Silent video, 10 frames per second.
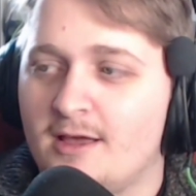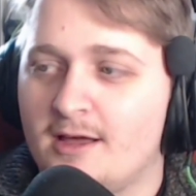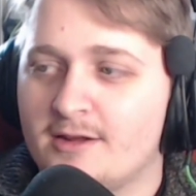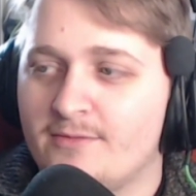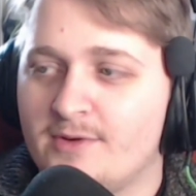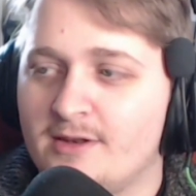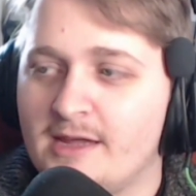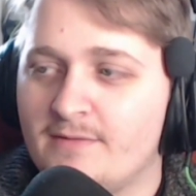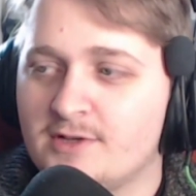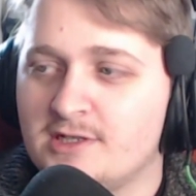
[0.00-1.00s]
and I've
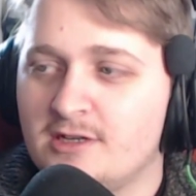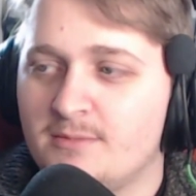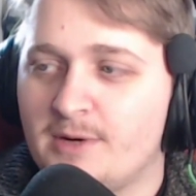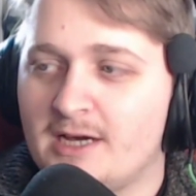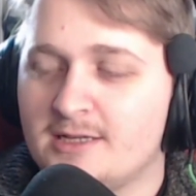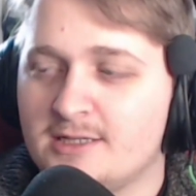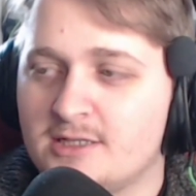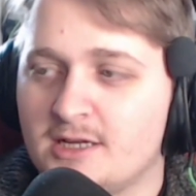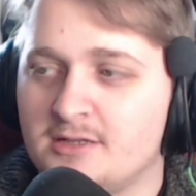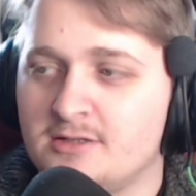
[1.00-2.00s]
never seen a bad
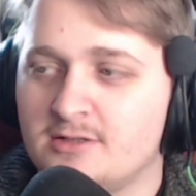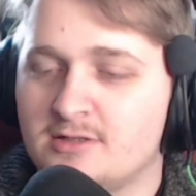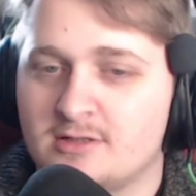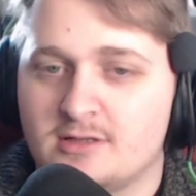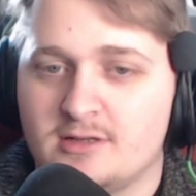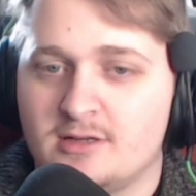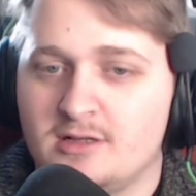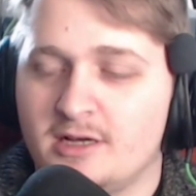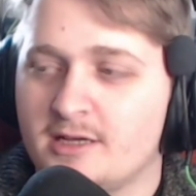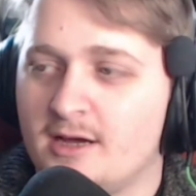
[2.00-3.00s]
EastEnders,
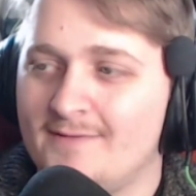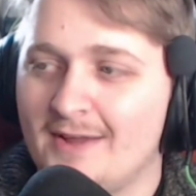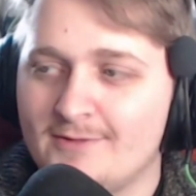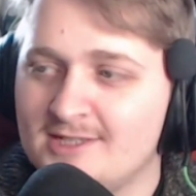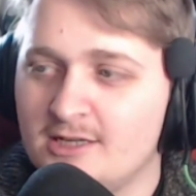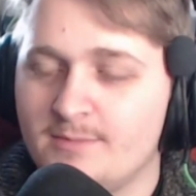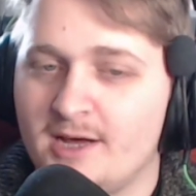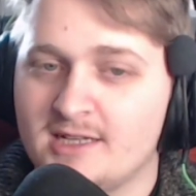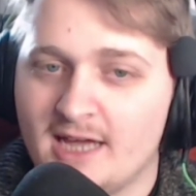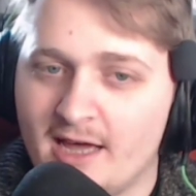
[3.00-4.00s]
I've never seen a
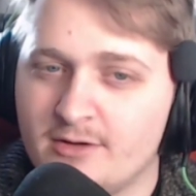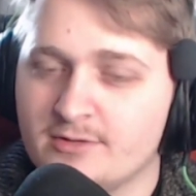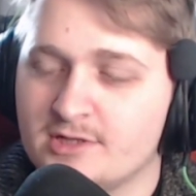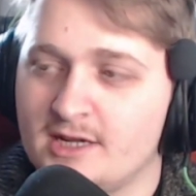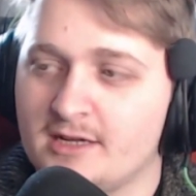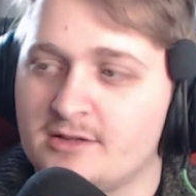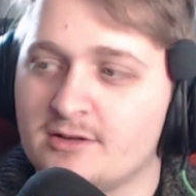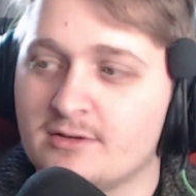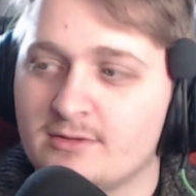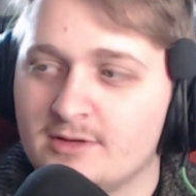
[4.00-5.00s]
bad hen or stag
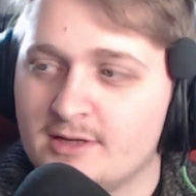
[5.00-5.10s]
do.